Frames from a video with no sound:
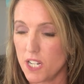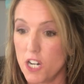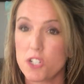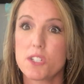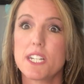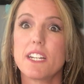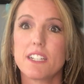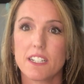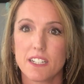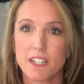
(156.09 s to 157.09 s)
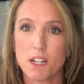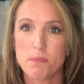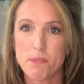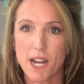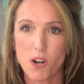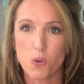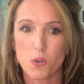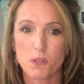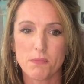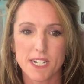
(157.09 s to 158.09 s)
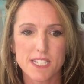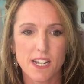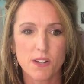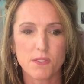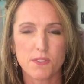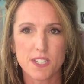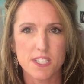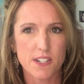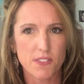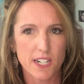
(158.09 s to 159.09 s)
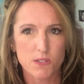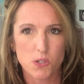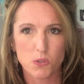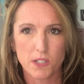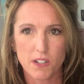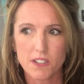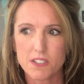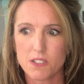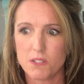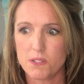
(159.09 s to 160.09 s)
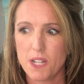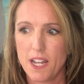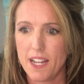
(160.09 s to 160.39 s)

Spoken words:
an understanding about myself and stuff that I was holding on to.